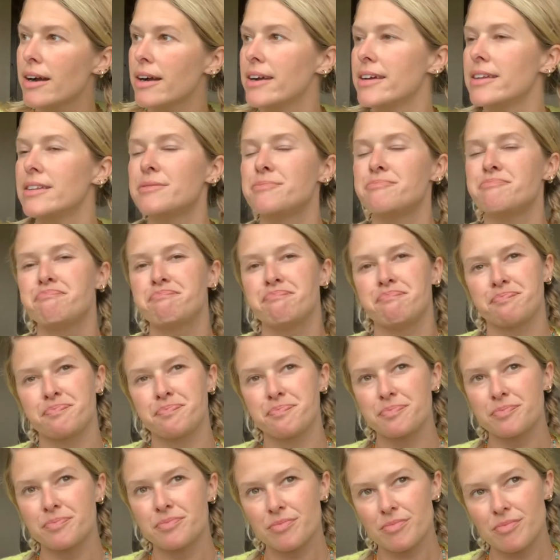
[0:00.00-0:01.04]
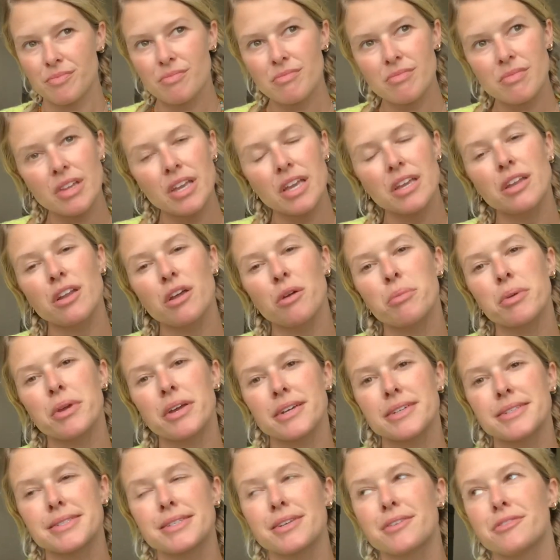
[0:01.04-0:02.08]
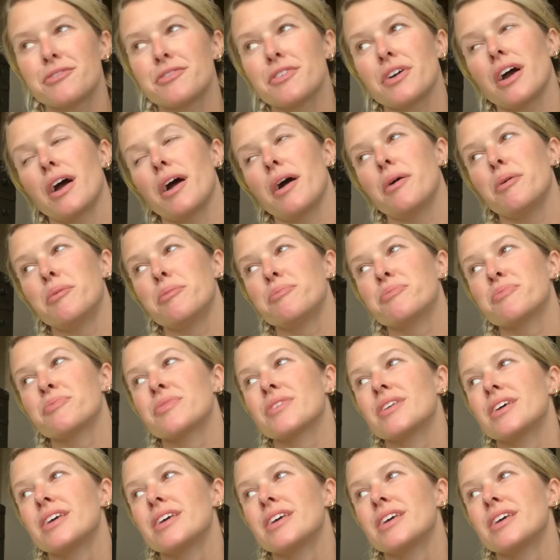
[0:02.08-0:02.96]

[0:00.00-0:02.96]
And, you know, because of um,